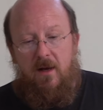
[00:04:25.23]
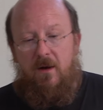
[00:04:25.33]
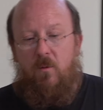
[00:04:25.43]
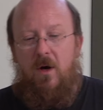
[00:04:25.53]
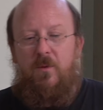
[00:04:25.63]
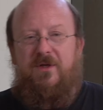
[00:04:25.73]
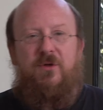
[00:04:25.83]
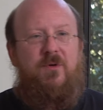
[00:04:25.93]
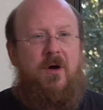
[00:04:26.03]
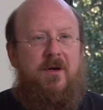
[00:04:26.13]
And while we
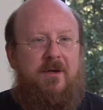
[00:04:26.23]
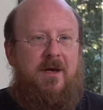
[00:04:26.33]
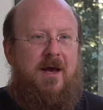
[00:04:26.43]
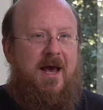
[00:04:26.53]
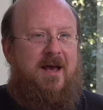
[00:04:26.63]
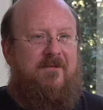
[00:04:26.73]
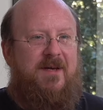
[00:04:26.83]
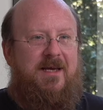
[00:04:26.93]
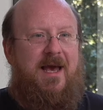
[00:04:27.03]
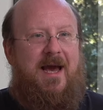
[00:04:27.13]
do not have
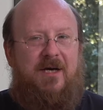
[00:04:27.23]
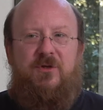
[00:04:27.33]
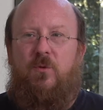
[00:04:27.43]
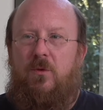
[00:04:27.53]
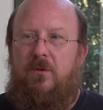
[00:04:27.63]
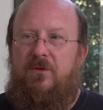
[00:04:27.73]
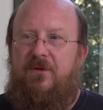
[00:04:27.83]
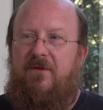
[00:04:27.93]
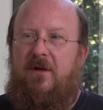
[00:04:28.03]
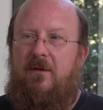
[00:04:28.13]
any actual
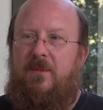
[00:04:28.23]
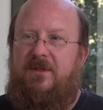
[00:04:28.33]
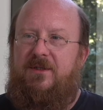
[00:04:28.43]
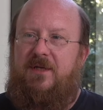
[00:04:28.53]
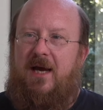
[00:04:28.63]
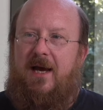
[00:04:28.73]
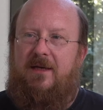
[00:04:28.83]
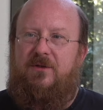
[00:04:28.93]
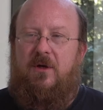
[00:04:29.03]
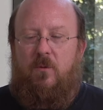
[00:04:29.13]
development stacks,